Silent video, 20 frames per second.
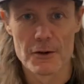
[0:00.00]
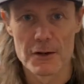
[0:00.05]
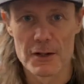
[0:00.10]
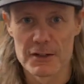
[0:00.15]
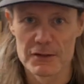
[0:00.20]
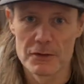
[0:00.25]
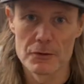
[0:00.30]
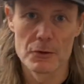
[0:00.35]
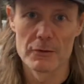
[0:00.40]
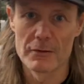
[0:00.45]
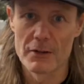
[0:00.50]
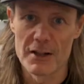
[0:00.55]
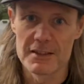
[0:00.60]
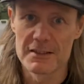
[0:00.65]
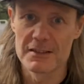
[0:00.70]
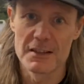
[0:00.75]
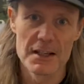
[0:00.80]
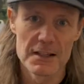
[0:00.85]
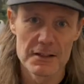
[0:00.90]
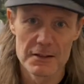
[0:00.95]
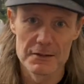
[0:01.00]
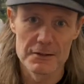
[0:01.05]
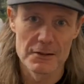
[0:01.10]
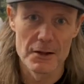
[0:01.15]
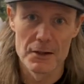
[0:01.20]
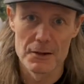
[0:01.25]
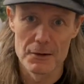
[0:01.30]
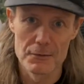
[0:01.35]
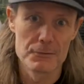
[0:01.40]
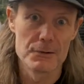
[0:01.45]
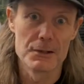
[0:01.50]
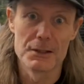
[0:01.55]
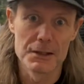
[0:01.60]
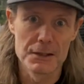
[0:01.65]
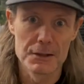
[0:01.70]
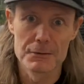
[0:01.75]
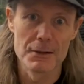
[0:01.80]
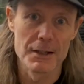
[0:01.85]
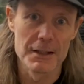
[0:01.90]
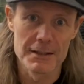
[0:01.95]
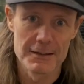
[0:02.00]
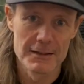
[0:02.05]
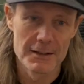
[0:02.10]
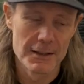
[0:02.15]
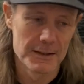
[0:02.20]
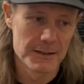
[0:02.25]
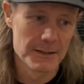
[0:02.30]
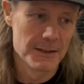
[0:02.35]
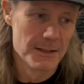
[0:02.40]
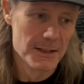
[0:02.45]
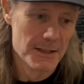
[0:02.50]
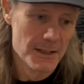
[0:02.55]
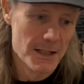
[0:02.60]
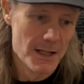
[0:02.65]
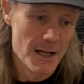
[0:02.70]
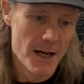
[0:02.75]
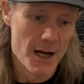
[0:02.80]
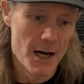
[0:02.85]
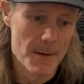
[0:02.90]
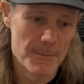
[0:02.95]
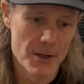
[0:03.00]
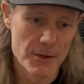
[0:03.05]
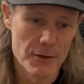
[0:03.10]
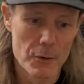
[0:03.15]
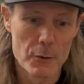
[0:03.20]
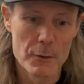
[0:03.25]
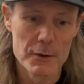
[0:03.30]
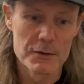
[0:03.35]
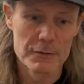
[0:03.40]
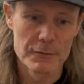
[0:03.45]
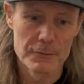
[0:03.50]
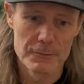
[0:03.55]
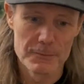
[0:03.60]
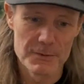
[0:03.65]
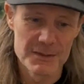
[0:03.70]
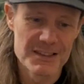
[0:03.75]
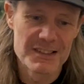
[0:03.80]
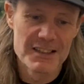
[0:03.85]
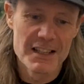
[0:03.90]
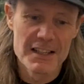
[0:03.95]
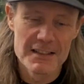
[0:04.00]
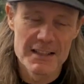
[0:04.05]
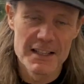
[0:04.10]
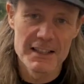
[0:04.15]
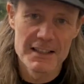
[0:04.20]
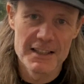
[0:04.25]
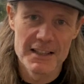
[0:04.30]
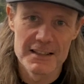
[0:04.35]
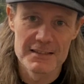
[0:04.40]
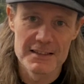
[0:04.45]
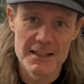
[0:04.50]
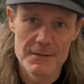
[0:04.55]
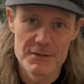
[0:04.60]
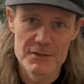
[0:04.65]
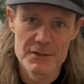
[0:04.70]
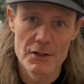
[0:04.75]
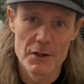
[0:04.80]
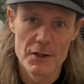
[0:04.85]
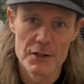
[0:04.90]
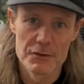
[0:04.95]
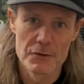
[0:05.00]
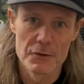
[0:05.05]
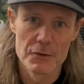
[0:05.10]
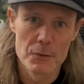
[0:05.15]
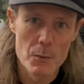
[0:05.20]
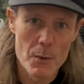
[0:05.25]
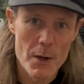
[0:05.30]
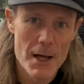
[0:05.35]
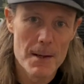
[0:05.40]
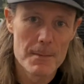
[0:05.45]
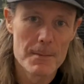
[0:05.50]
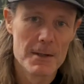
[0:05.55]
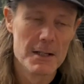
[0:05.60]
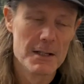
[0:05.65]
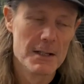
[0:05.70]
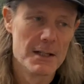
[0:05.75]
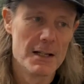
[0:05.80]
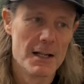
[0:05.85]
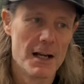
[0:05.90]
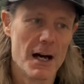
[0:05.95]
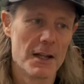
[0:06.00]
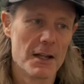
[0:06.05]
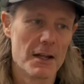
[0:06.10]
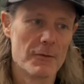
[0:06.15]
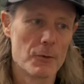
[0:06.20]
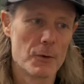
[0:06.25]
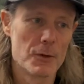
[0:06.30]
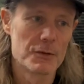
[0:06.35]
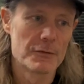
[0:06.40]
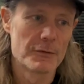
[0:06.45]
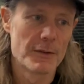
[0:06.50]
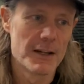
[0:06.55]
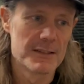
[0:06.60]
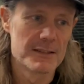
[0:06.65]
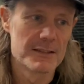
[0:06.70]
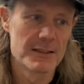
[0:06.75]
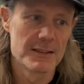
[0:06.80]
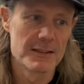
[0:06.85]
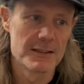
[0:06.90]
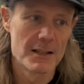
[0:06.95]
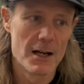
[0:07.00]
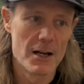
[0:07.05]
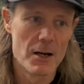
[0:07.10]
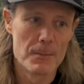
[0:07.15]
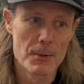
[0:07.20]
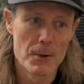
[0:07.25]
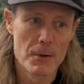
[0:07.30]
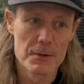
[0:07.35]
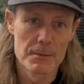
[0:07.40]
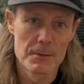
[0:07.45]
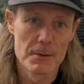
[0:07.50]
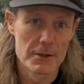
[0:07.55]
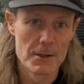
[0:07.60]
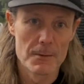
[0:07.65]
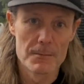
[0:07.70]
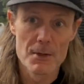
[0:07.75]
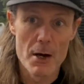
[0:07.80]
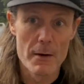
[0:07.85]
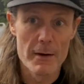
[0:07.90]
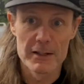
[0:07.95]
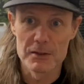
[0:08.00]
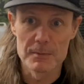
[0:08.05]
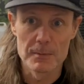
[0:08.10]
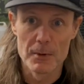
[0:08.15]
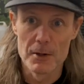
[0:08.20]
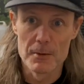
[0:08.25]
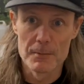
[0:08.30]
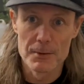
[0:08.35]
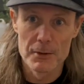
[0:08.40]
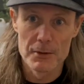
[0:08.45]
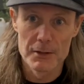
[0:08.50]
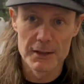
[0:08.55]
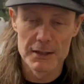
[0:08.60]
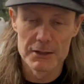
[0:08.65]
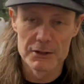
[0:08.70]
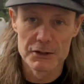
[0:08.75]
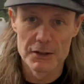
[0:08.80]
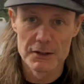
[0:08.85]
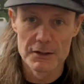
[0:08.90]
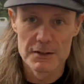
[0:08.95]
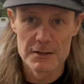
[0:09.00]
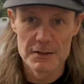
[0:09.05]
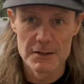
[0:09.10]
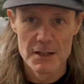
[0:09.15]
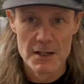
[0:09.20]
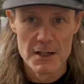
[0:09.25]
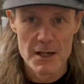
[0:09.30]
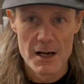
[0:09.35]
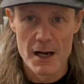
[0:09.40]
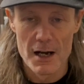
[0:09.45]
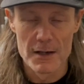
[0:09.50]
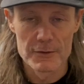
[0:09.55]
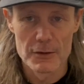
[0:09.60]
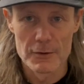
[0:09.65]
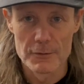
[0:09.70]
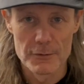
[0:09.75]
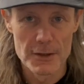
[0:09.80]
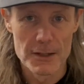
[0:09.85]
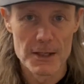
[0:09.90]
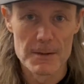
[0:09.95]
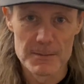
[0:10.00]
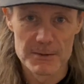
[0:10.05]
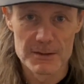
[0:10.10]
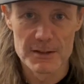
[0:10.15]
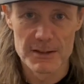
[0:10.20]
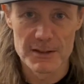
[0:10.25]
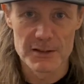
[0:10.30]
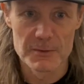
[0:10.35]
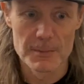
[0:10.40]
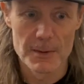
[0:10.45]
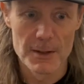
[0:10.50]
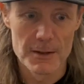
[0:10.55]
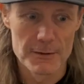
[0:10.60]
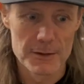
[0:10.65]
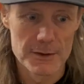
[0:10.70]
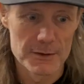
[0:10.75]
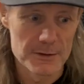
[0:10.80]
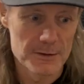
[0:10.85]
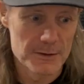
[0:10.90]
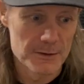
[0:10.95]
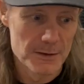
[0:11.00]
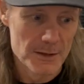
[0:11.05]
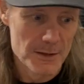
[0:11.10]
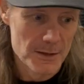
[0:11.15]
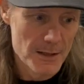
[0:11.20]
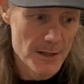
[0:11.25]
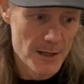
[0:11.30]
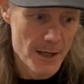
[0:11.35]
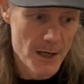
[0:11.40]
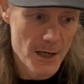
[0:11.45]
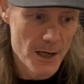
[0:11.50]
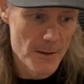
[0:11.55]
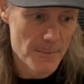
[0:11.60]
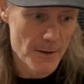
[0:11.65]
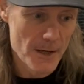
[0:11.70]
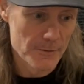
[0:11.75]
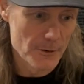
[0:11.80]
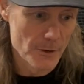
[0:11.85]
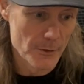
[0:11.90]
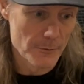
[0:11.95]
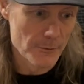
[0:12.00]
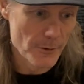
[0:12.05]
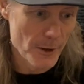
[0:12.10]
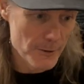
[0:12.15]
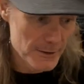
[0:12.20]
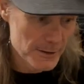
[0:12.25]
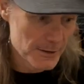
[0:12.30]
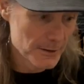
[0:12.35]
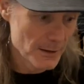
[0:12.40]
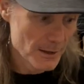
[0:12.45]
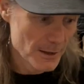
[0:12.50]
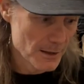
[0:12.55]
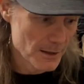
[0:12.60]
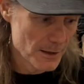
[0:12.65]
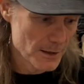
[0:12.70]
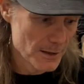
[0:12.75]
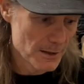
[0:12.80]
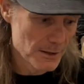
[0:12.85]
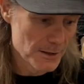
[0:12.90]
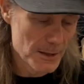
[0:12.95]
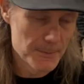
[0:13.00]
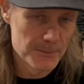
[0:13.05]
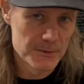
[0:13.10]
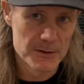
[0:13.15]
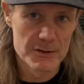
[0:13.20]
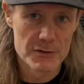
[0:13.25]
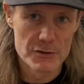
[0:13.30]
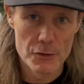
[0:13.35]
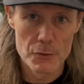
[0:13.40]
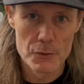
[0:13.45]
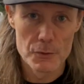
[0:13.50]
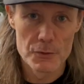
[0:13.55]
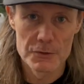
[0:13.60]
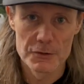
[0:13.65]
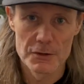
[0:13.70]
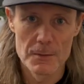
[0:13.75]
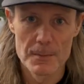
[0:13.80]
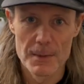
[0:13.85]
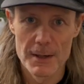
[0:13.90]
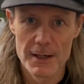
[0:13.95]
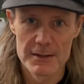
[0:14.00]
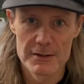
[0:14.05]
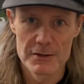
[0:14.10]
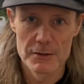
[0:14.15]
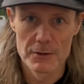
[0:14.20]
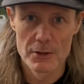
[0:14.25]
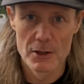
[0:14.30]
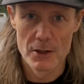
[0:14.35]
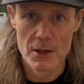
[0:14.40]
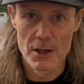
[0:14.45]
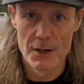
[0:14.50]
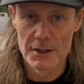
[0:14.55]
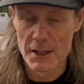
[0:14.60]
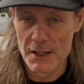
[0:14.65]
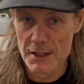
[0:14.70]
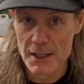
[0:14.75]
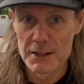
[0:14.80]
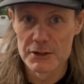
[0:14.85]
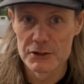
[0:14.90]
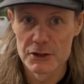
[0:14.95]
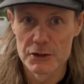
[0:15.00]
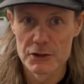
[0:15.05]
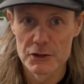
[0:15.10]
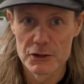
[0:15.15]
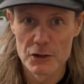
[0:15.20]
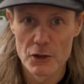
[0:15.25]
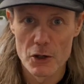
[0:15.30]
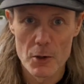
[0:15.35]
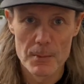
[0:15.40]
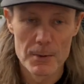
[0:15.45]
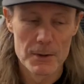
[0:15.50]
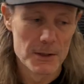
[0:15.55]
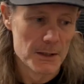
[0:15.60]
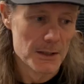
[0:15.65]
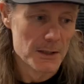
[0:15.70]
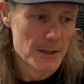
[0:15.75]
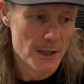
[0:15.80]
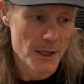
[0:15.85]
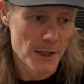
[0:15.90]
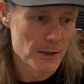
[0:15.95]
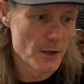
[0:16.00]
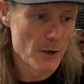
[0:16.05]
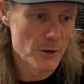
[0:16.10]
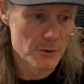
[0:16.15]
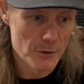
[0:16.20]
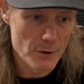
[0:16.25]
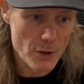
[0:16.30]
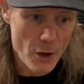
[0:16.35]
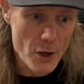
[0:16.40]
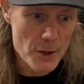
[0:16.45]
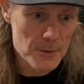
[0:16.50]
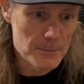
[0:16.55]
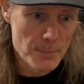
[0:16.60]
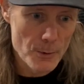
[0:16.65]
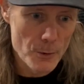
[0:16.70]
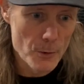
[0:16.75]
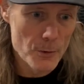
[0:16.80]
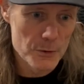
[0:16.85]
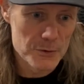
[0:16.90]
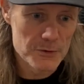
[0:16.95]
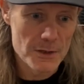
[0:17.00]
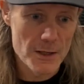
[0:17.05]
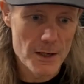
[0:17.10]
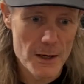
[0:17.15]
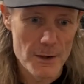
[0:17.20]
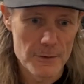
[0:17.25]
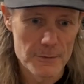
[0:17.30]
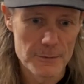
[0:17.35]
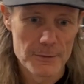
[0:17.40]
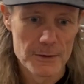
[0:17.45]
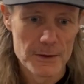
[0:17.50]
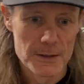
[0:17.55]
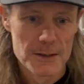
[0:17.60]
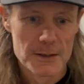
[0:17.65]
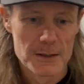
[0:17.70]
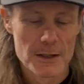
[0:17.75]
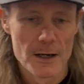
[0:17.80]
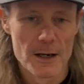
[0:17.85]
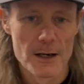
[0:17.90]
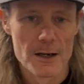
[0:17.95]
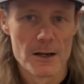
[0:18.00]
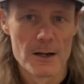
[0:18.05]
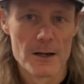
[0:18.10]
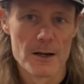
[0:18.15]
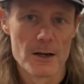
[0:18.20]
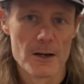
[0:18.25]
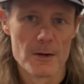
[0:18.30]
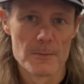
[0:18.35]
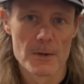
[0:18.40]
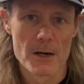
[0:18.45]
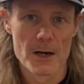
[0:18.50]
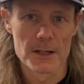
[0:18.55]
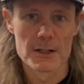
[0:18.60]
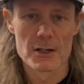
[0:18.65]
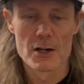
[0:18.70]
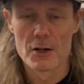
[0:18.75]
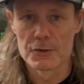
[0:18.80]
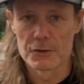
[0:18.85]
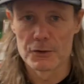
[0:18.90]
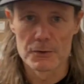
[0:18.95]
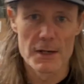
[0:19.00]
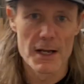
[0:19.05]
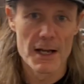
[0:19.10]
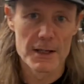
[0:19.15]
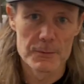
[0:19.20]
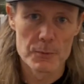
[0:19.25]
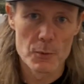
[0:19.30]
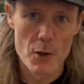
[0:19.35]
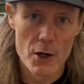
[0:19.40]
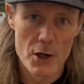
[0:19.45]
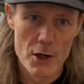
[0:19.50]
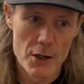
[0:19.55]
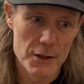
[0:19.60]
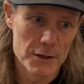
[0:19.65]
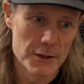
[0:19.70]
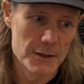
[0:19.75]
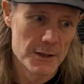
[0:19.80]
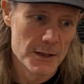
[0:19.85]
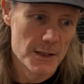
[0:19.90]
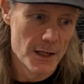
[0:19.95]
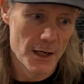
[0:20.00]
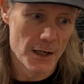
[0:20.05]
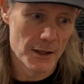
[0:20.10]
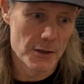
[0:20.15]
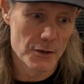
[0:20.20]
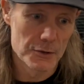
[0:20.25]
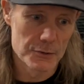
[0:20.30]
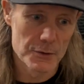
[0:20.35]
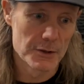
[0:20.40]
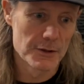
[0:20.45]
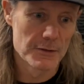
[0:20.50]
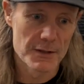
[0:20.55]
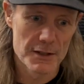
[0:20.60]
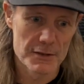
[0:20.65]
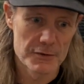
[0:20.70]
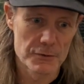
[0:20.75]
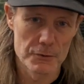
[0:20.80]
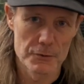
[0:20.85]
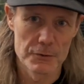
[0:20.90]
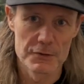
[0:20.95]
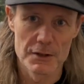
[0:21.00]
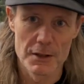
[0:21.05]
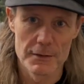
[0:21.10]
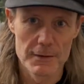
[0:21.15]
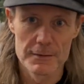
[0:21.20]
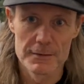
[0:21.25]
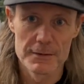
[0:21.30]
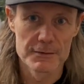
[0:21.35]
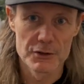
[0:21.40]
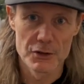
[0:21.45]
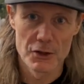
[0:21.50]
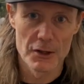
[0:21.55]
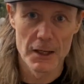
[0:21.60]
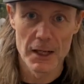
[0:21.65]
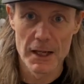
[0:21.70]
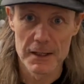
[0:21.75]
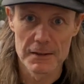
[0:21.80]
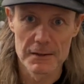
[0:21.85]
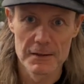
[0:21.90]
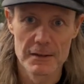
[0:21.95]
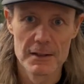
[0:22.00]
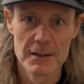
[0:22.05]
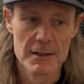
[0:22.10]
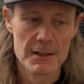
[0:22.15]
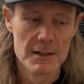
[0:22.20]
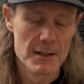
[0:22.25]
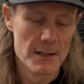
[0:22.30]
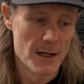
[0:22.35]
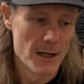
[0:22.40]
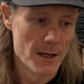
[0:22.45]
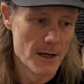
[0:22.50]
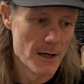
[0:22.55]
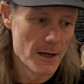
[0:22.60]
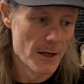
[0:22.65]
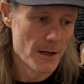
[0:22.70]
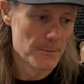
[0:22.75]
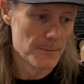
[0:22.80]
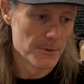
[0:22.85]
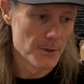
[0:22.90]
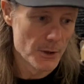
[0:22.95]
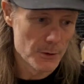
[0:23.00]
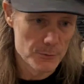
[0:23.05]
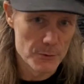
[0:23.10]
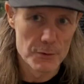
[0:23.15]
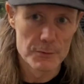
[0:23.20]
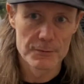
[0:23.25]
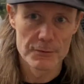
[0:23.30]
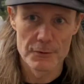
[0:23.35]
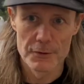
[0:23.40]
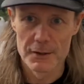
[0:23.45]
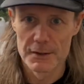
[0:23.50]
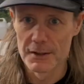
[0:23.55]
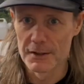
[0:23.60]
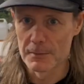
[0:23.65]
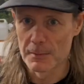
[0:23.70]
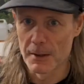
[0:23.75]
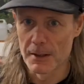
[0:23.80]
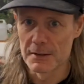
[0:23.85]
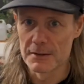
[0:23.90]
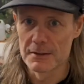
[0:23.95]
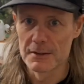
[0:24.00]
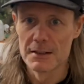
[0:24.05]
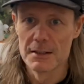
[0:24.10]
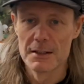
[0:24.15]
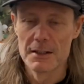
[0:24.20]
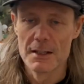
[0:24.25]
And it's sort of like seen as like a really great thing. And I've always seen their kits advertised on the web, and I've always fancied building one. I'm no expert in building engines. I've got very limited experience. I've got very limited tools compared to an engine shop. I can't line bore stuff. I can't do head work. I can't do any of that sort of stuff. I haven't even got a lathe. No room for it in this place.